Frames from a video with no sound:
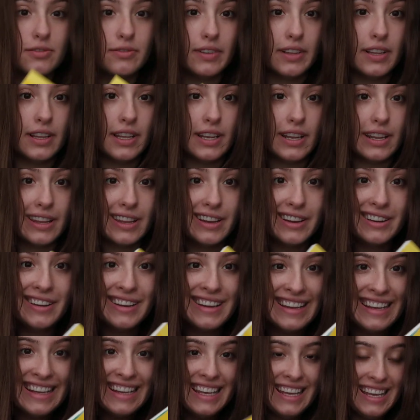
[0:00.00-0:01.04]
just fell out of there.
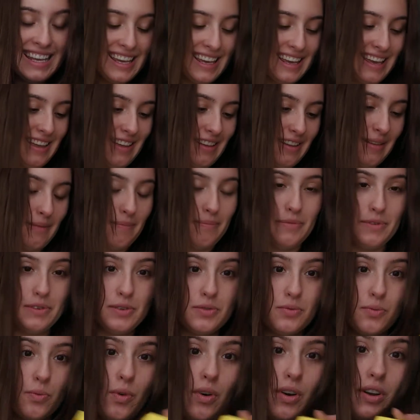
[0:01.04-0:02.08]

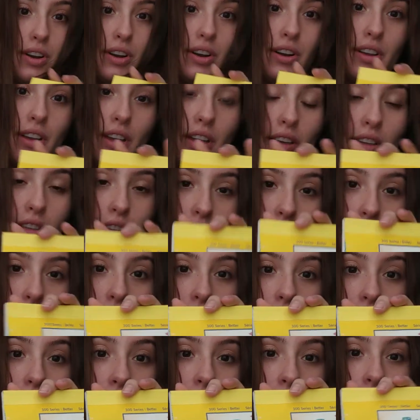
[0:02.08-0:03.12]
This
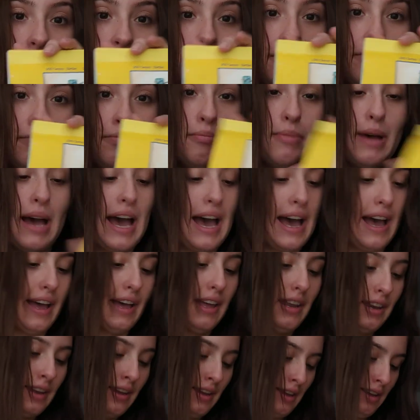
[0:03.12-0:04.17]
watercolor
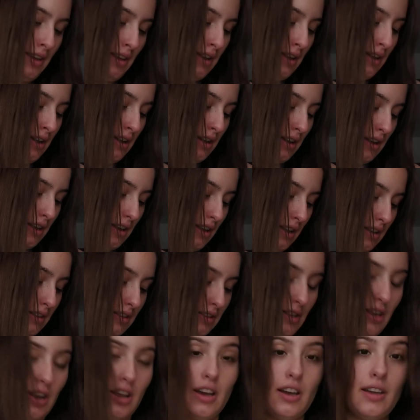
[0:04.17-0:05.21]
pad.
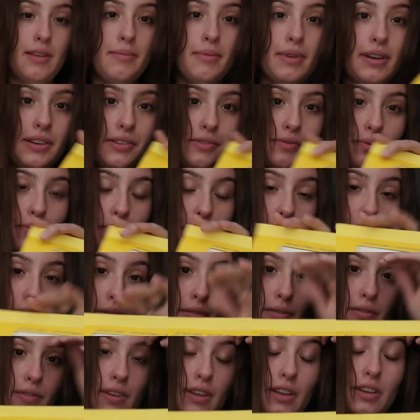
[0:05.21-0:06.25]
It's 9 by
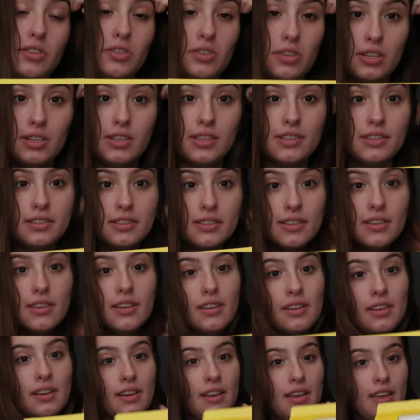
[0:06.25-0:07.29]
12 inches,
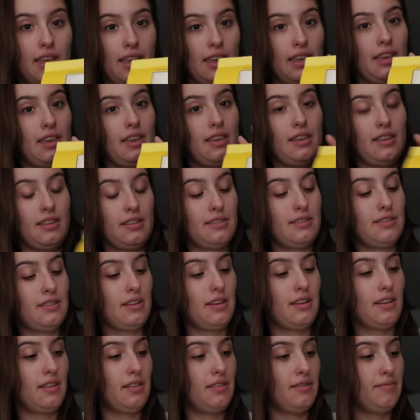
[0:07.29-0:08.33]
and
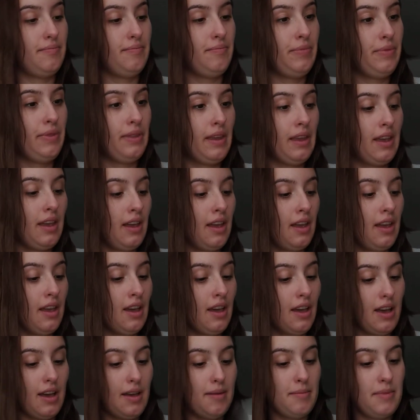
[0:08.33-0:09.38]

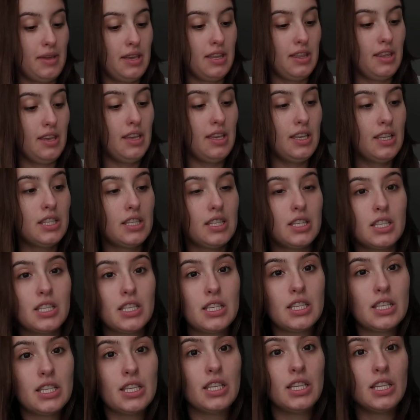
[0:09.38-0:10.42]
I made this
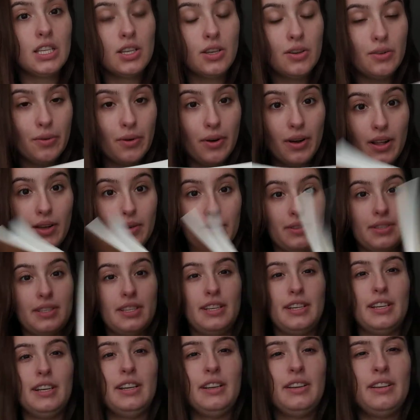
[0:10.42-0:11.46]
while I
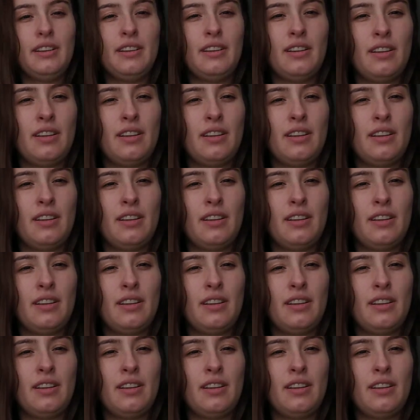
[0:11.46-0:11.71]
was here,